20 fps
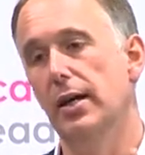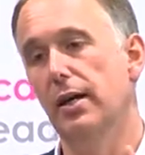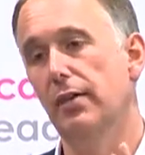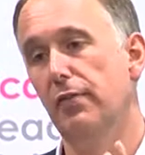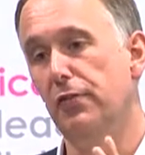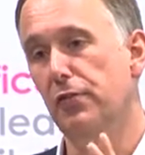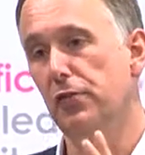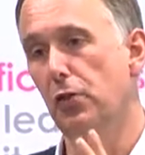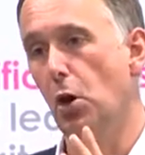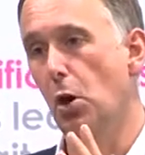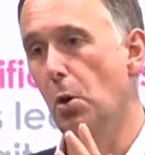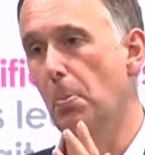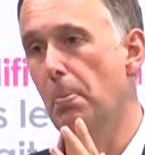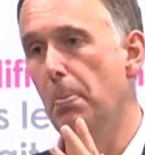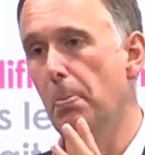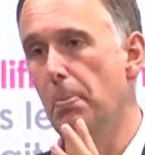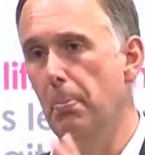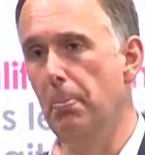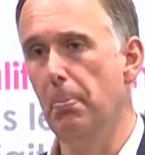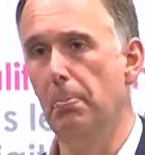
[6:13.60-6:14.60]

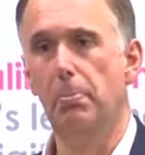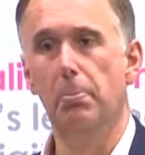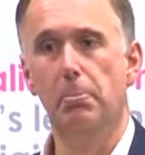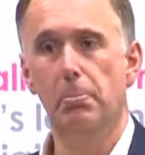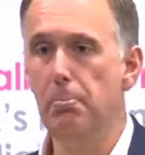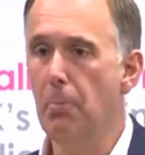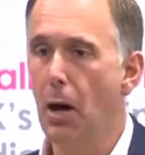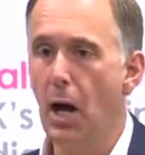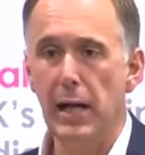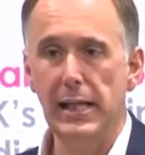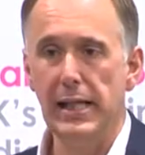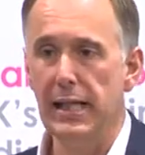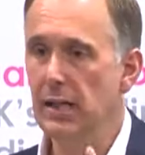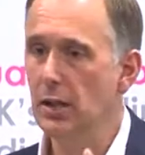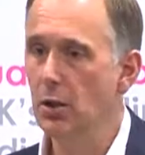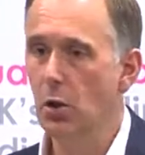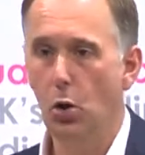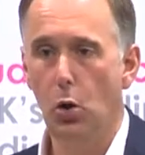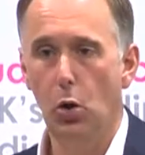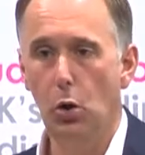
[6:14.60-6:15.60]
from
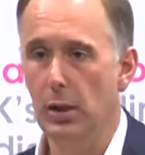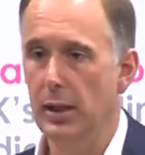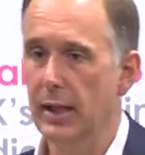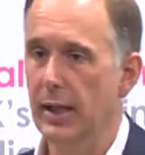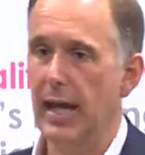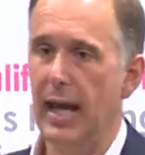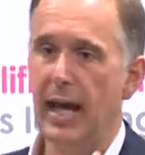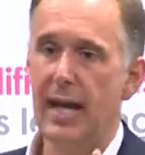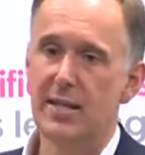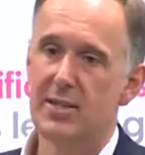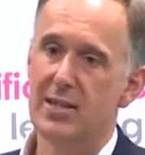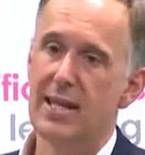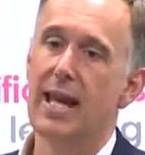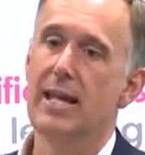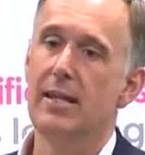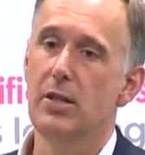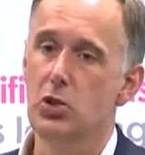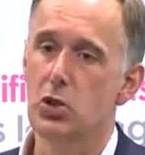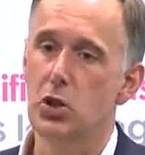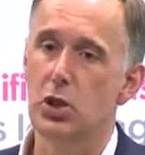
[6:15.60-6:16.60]
mining, oil and gas,
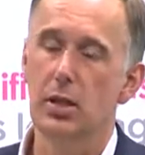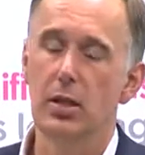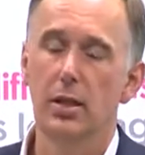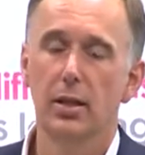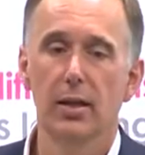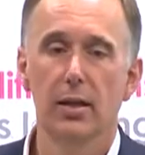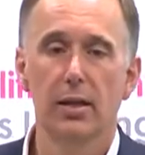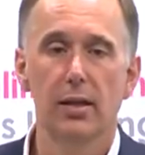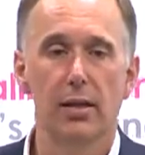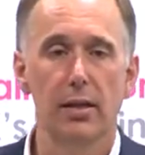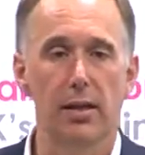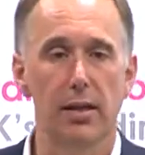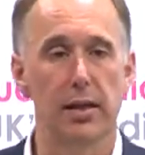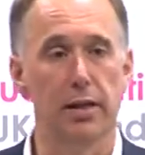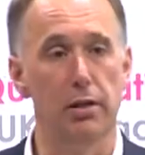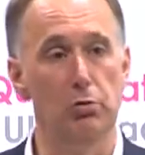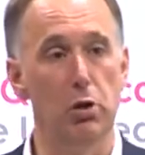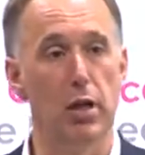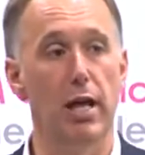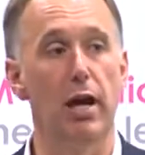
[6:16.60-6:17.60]
energy.
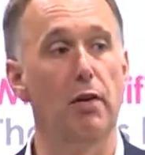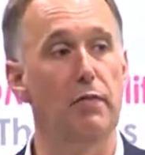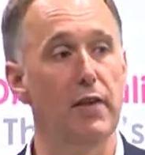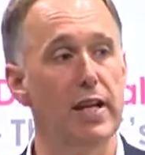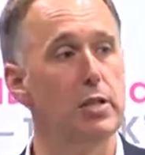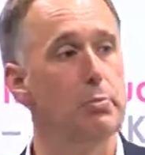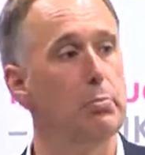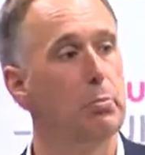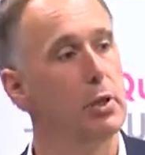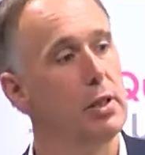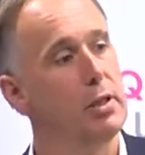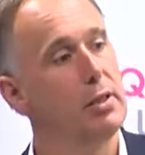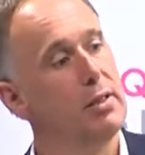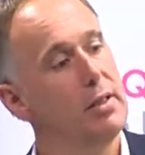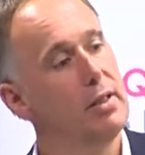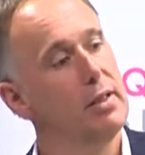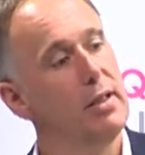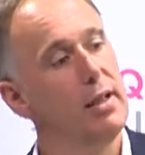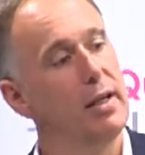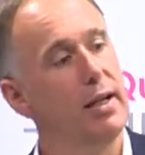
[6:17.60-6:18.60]
They run out of Edinburgh,
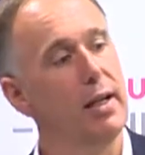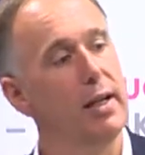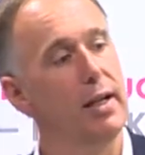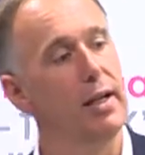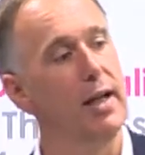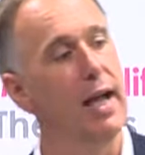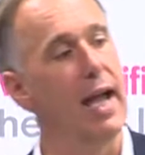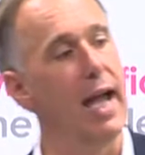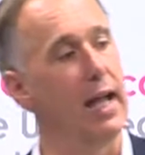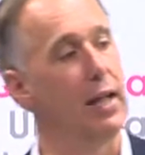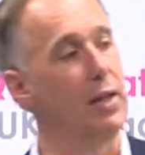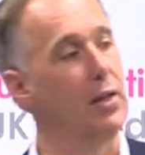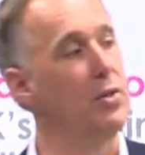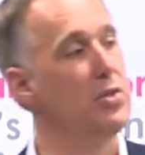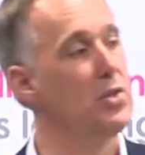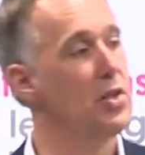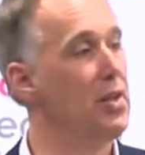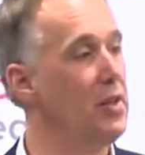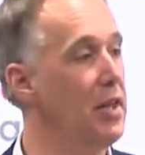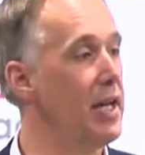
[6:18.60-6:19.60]

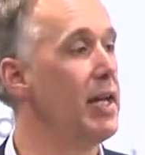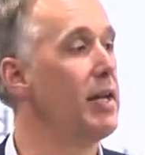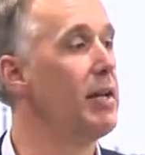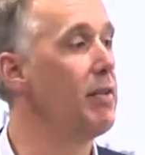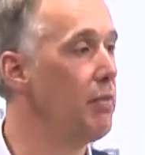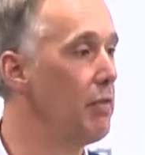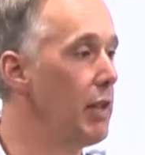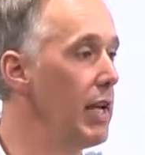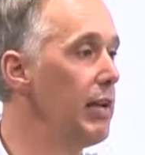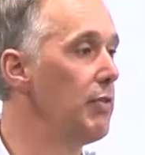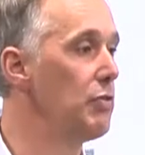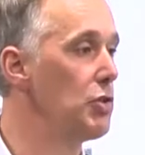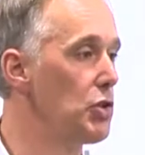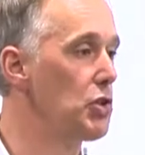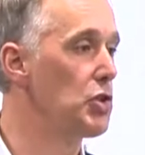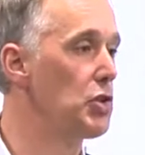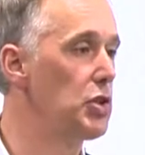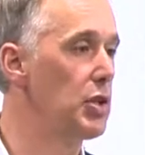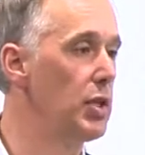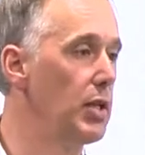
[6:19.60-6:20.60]
and they have
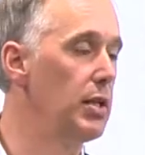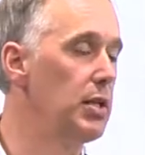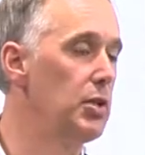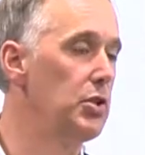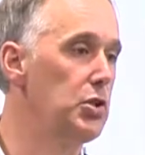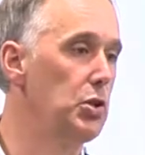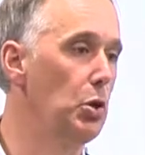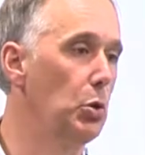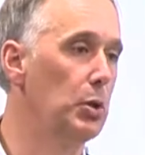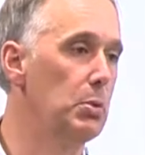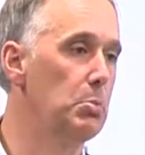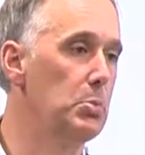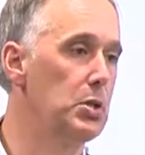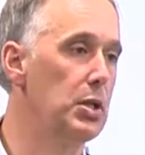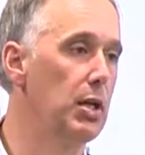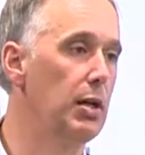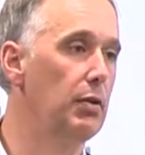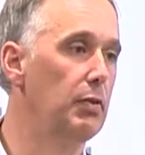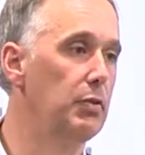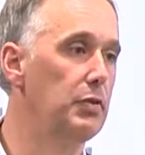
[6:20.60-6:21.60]
just sold
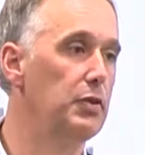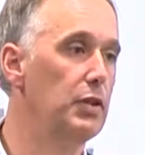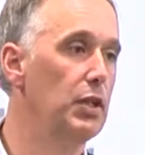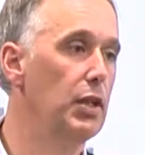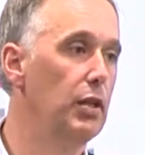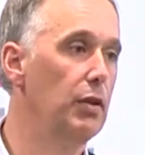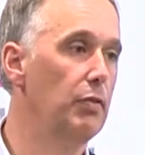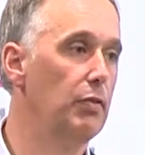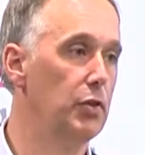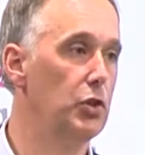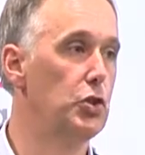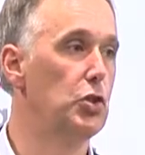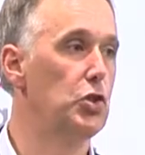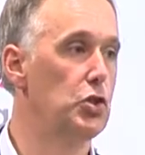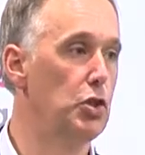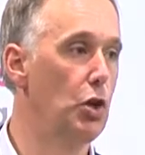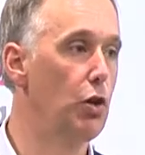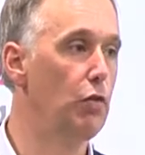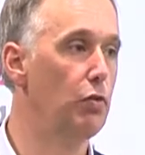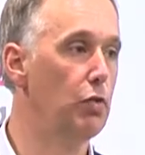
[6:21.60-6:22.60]
themselves for
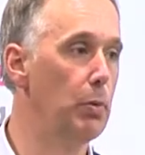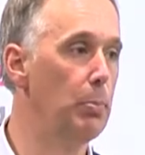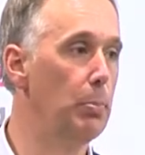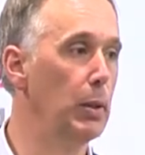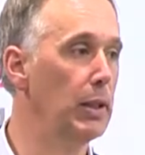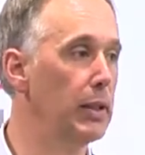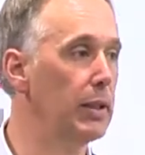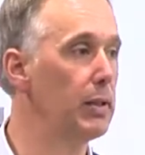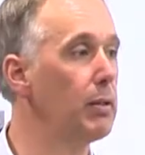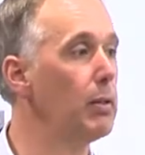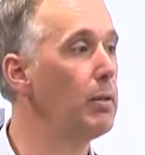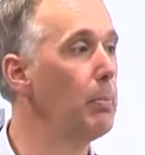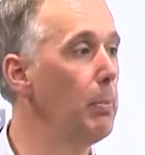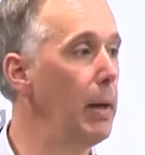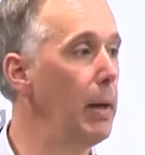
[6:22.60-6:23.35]
just over £1 billion,